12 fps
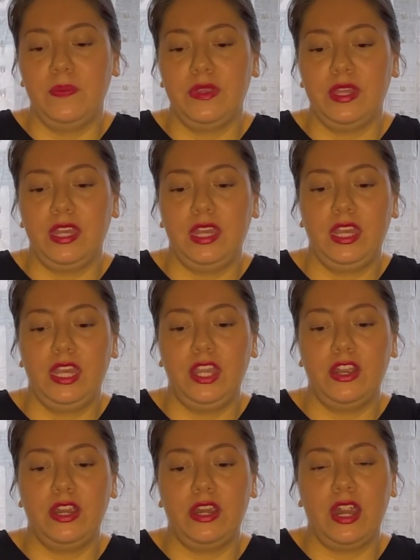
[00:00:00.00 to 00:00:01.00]

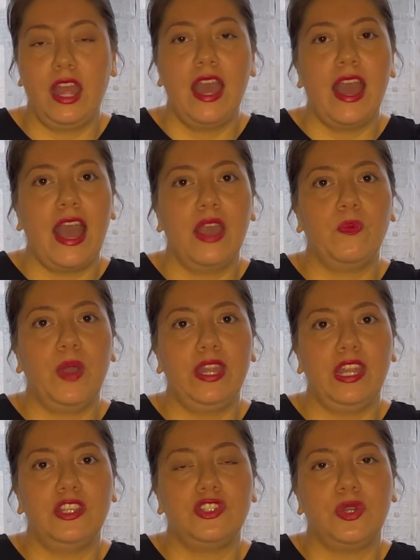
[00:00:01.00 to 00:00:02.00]
here I
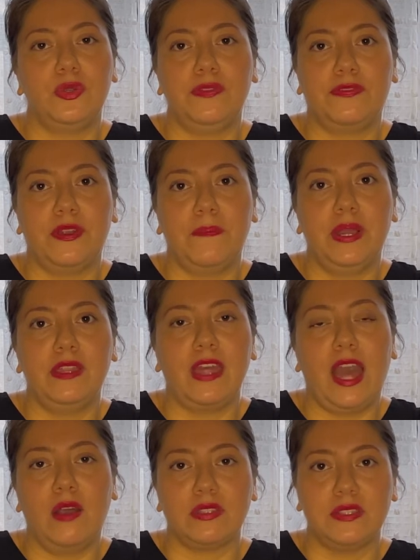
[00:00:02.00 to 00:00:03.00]
went and showed you for a month
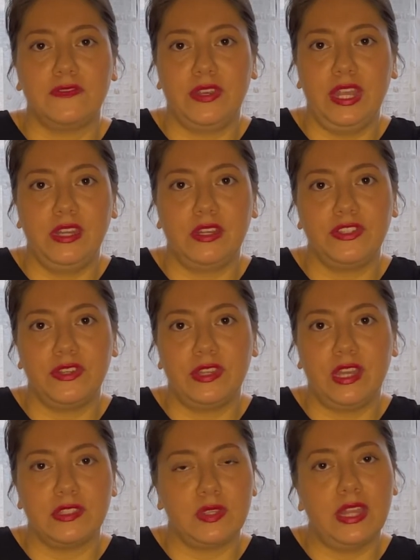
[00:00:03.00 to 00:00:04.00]
houses for
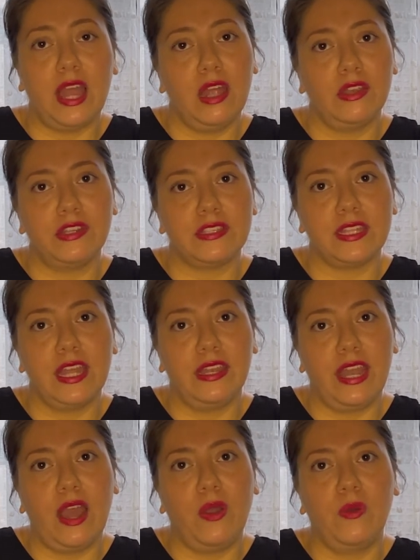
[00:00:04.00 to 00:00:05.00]
$800,000 that
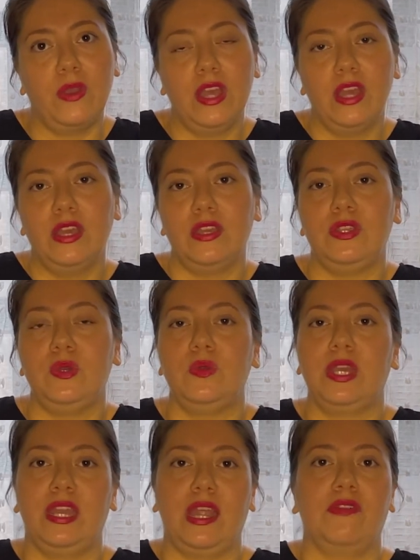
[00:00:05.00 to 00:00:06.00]
now you
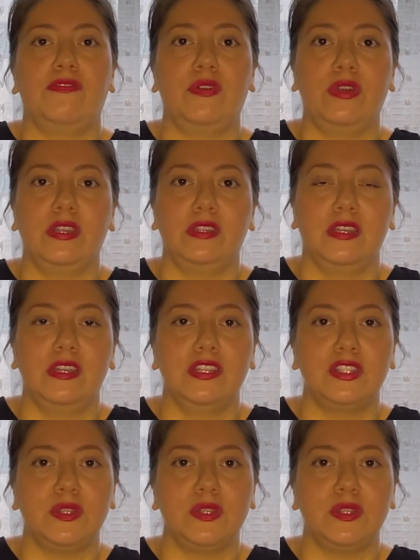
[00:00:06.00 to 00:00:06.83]
cannot afford. So